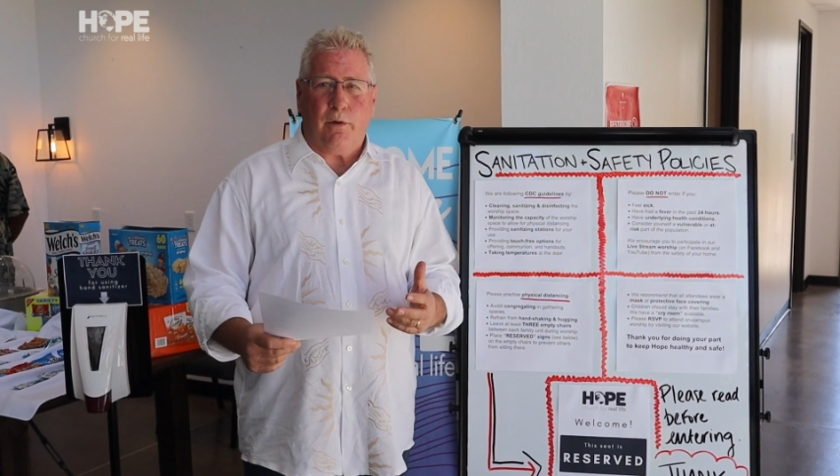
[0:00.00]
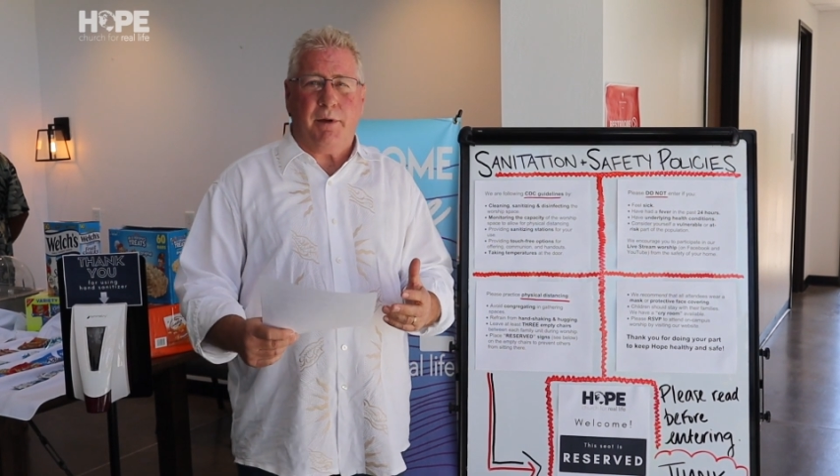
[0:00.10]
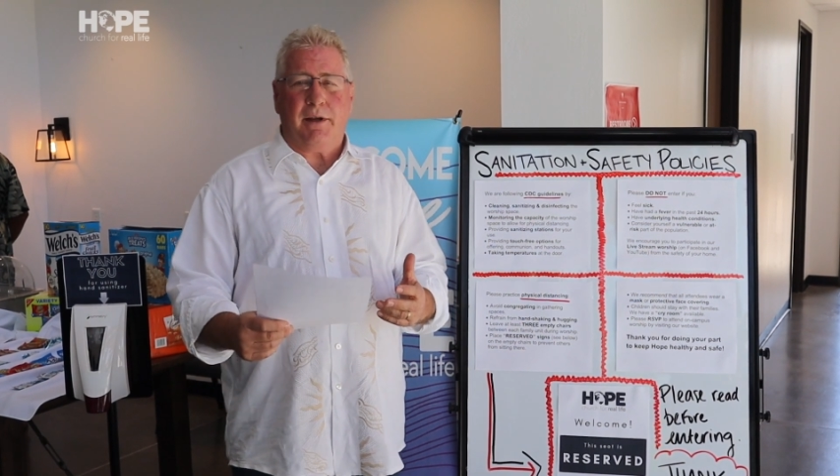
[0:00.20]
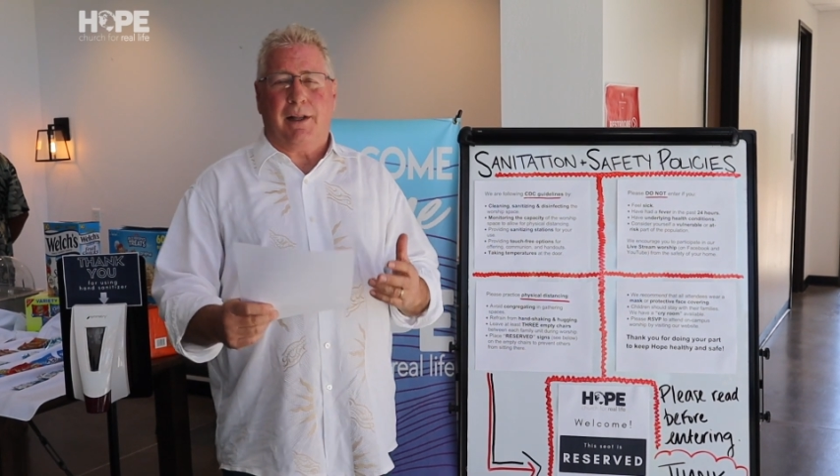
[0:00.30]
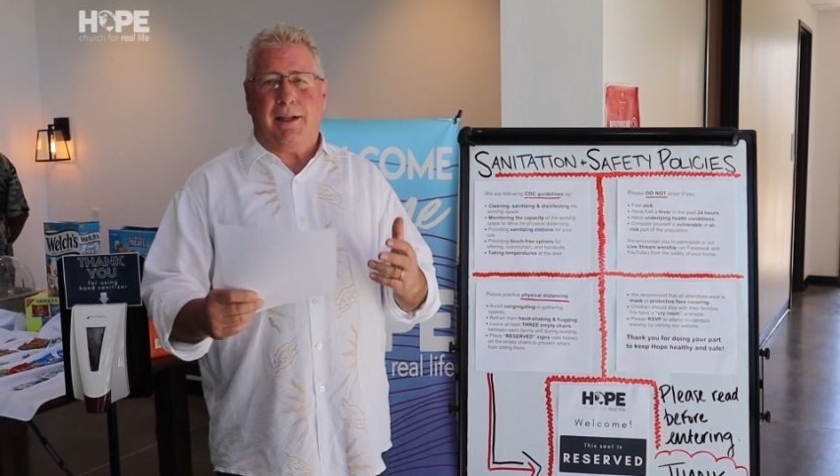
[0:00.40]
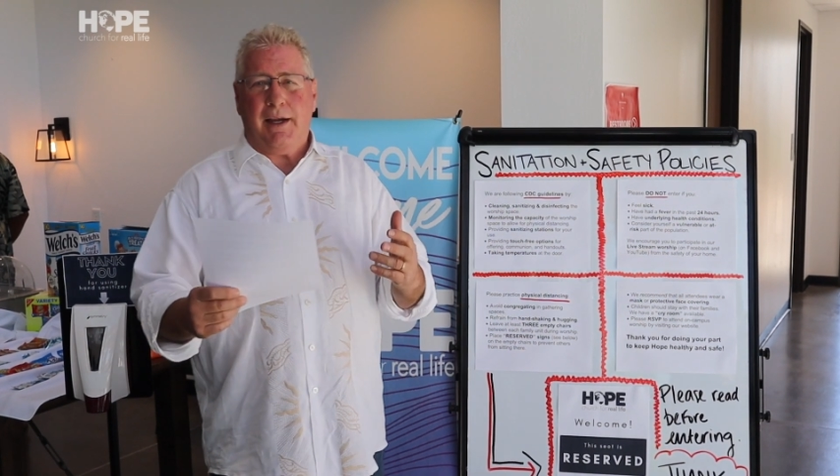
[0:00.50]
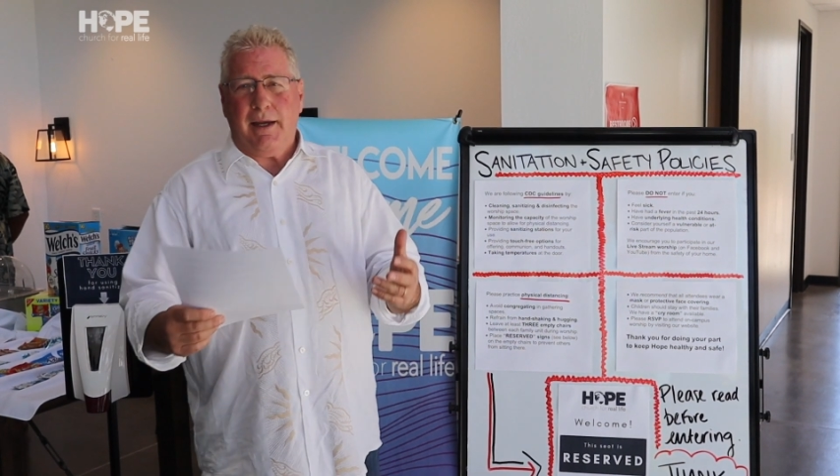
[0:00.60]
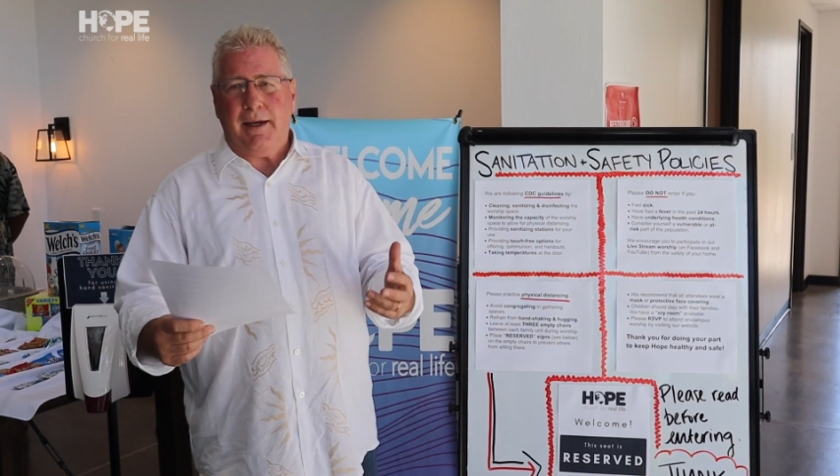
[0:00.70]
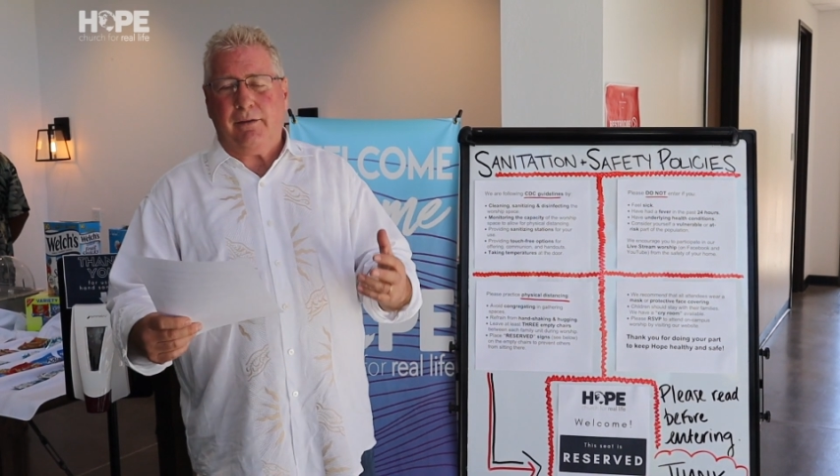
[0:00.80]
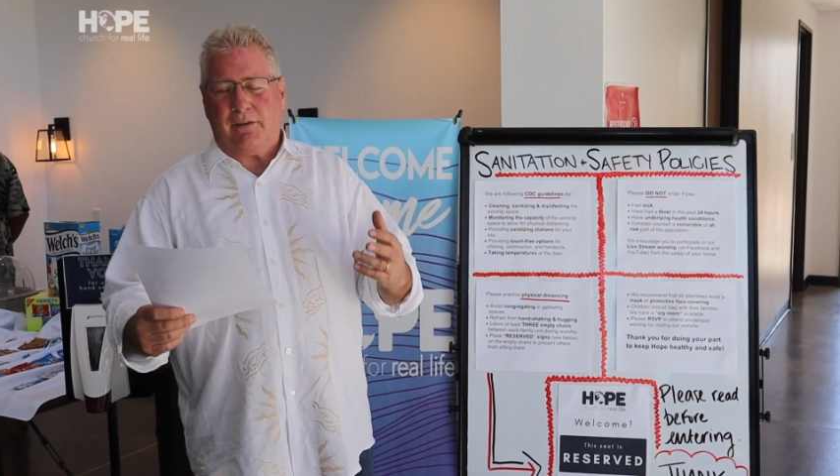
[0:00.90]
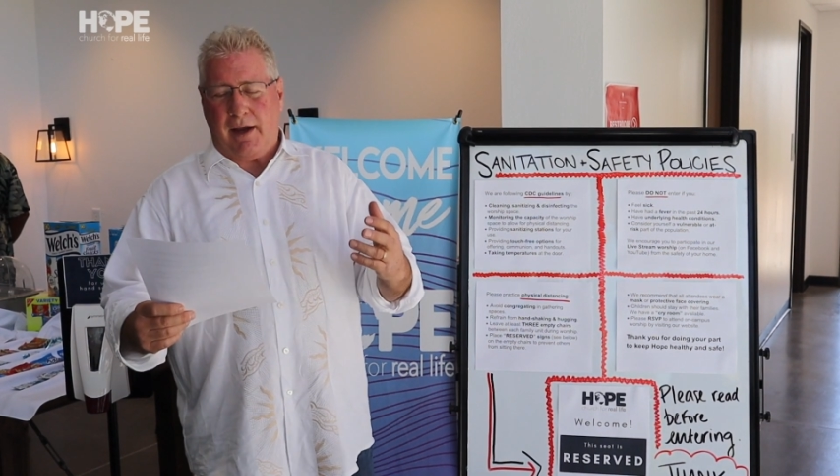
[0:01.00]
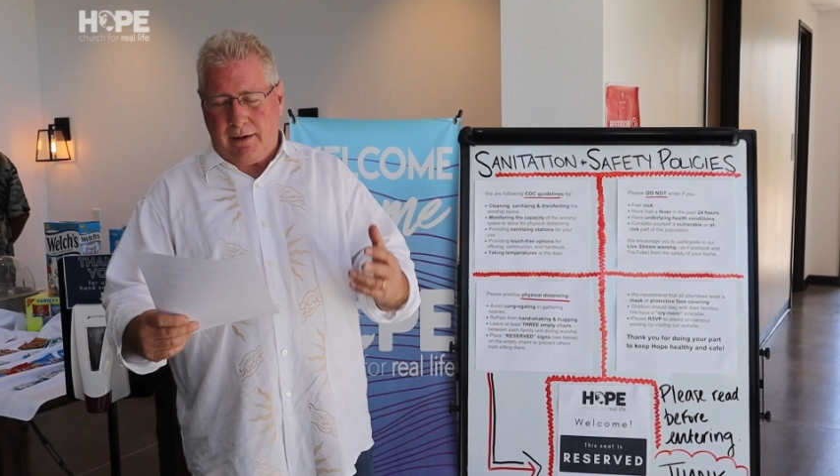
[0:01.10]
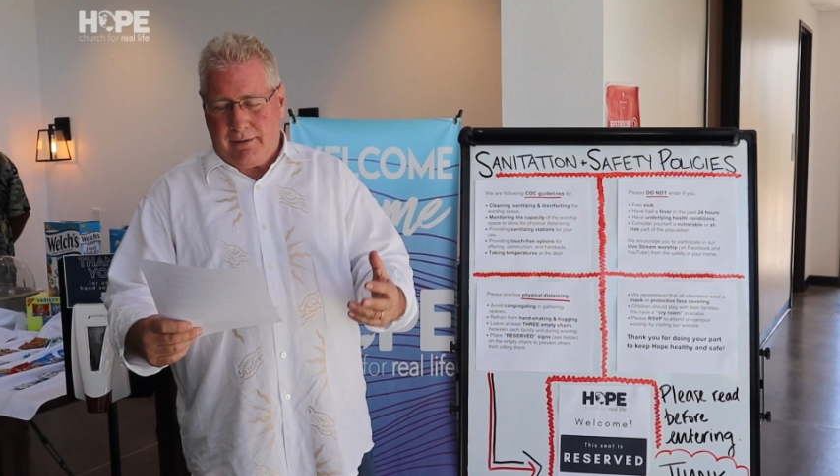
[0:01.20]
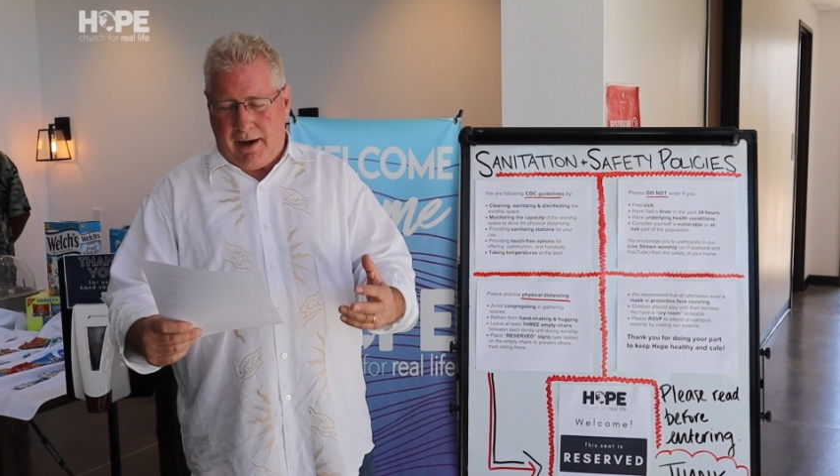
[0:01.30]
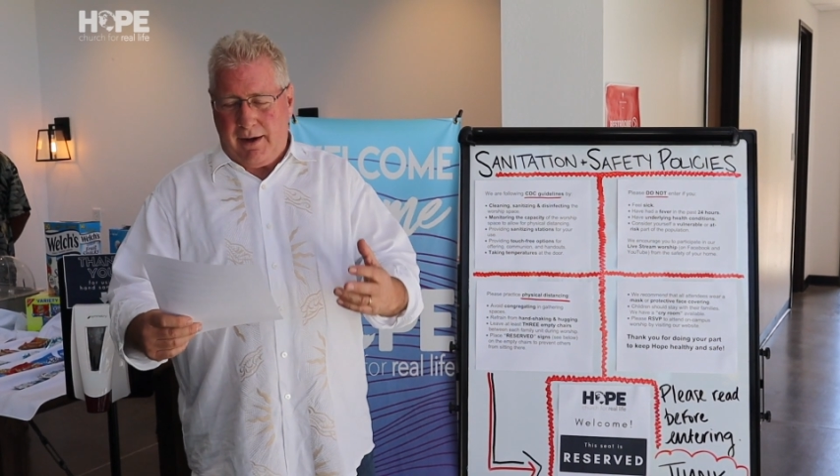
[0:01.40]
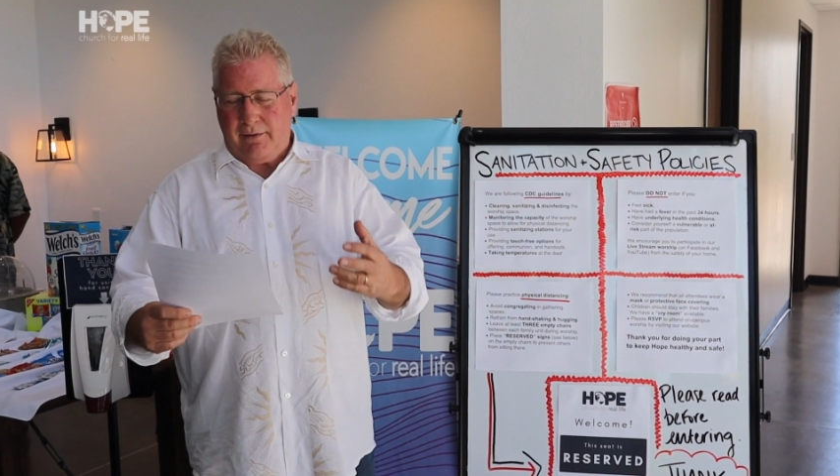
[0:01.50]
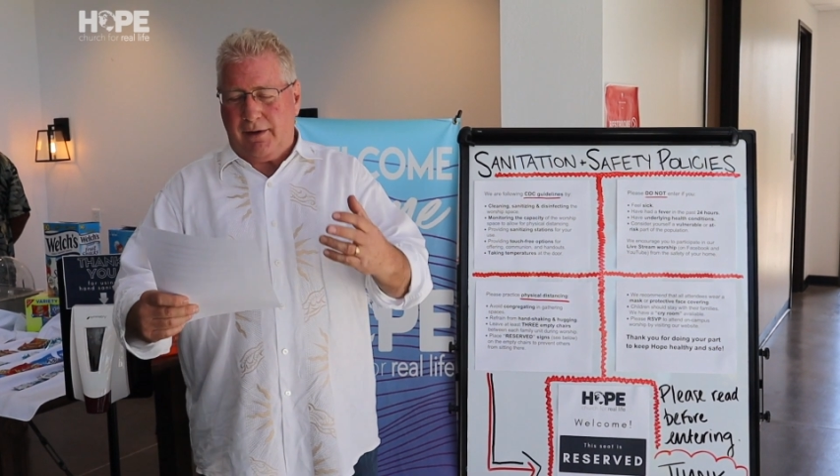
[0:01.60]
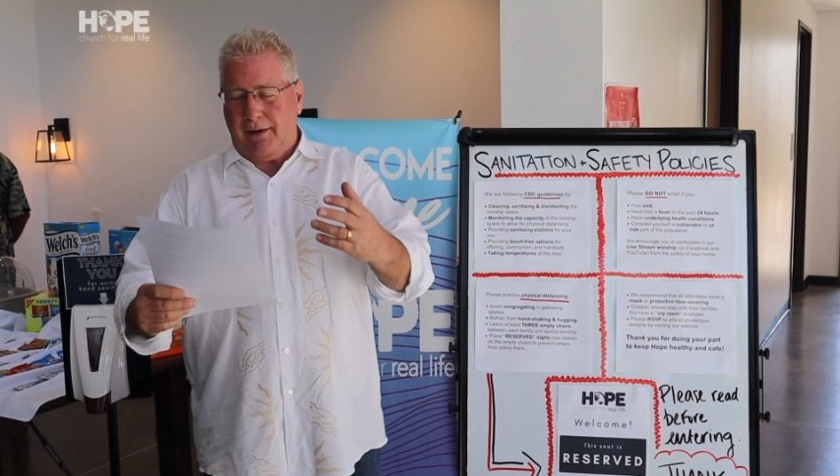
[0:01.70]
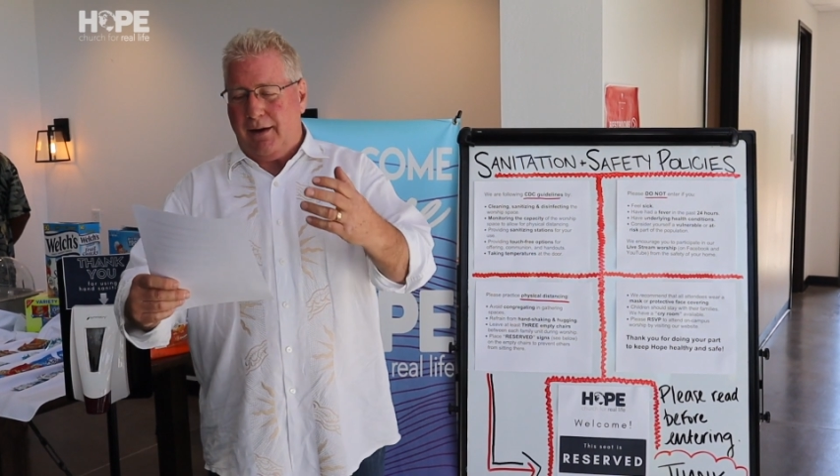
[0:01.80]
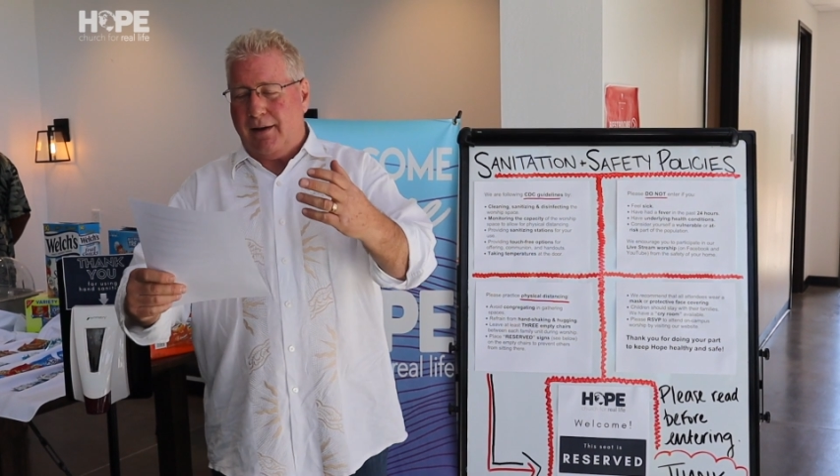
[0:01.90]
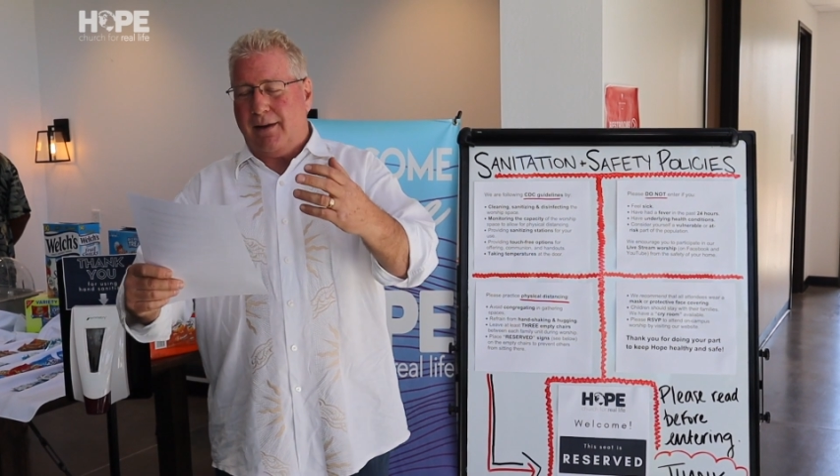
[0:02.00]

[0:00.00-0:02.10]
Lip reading: we've been cleaning, sanitizing,